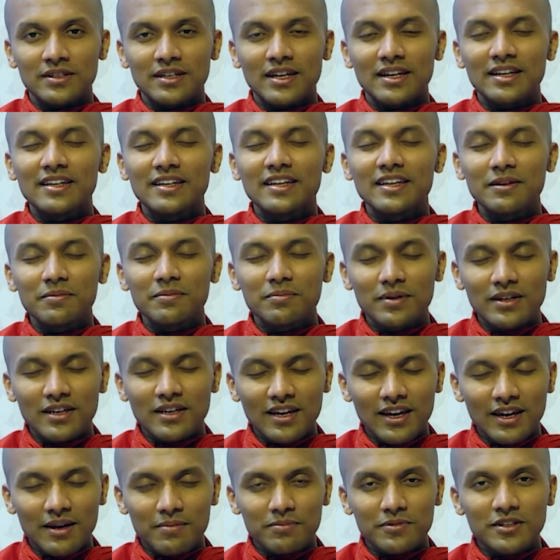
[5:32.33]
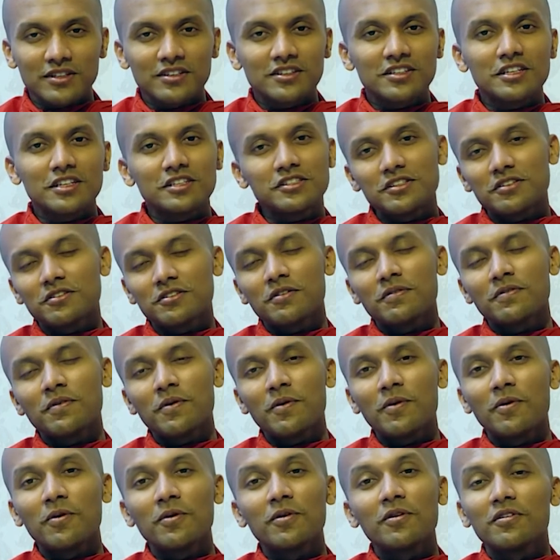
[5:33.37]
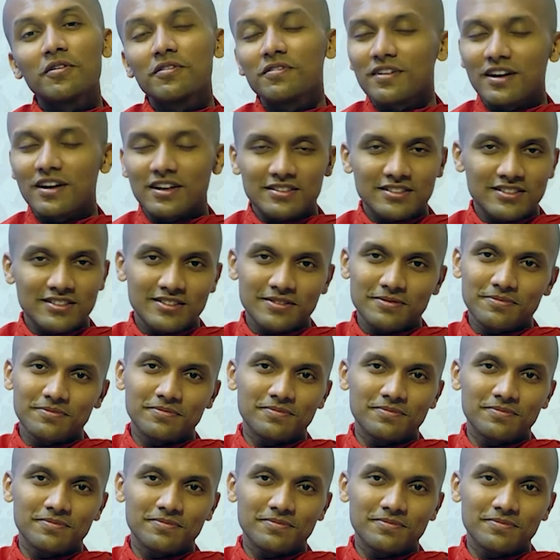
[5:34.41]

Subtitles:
and he became the teacher of all of us.